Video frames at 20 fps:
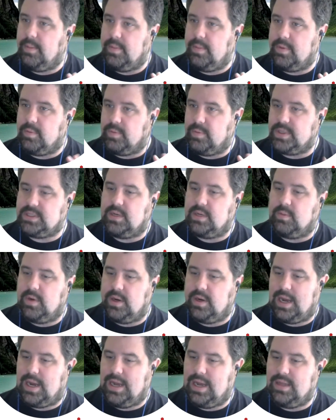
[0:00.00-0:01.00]
The reason I wanted
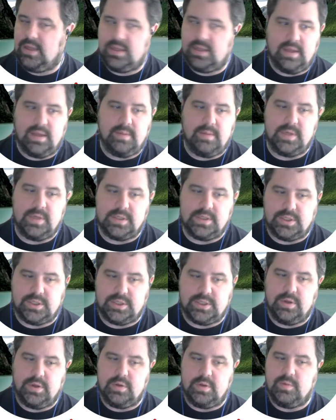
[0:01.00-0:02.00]
to highlight them is to
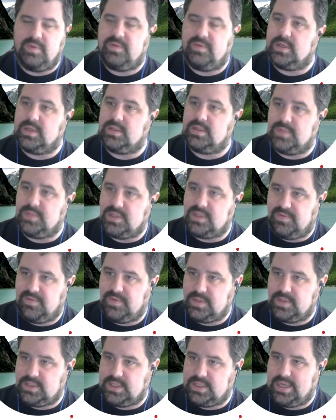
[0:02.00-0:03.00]
show you we've done some
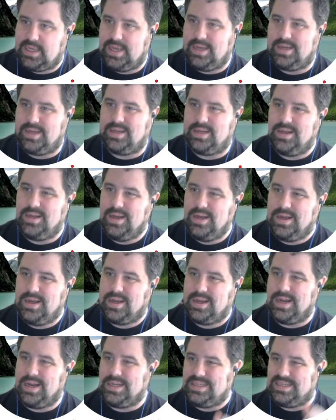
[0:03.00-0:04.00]
sophisticated
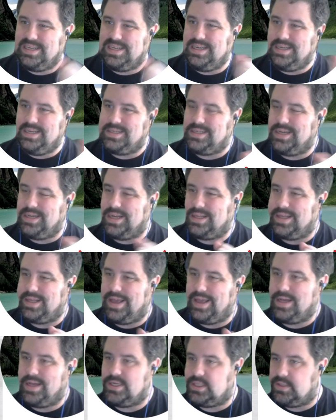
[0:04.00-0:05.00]
kind of teasing at the
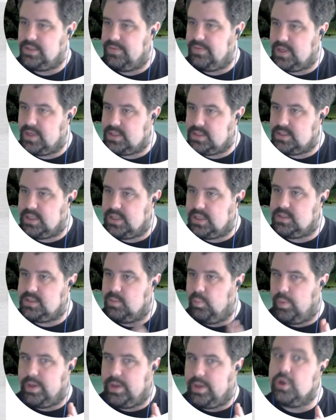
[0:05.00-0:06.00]
edges of this and
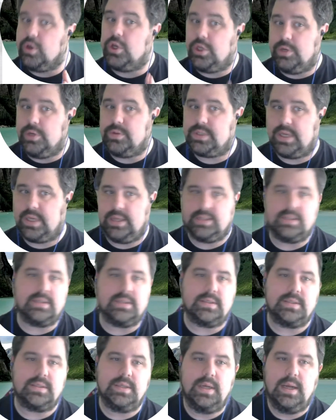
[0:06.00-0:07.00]
some weird use
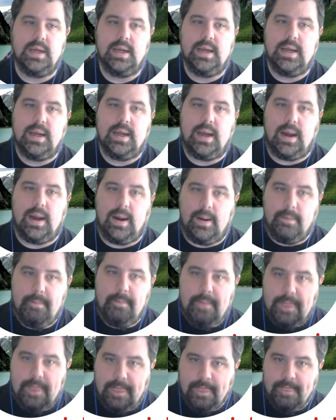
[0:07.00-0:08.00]
cases.
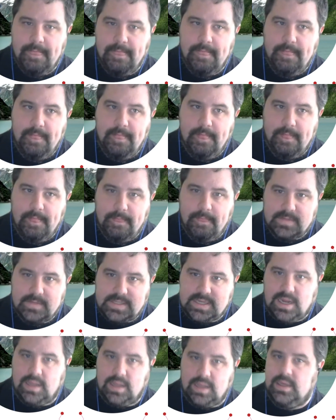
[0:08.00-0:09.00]

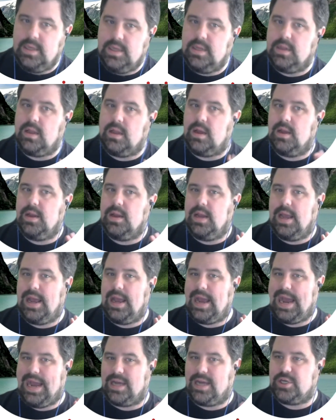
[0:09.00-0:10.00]
Scala Inline
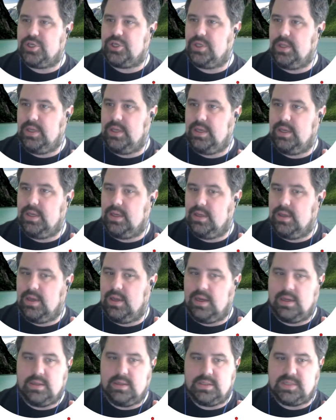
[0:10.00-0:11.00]
actually,
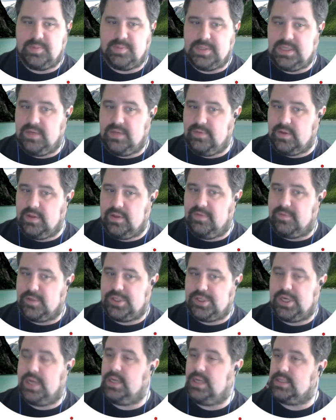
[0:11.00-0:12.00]
specifically for
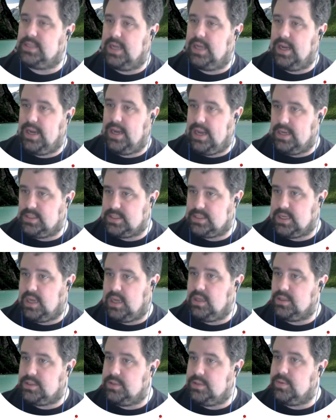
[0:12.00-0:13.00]
shady side, I had a
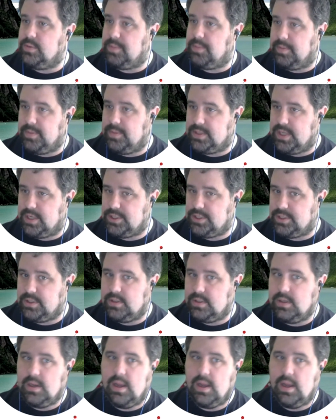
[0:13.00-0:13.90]
Scala 2 implementation.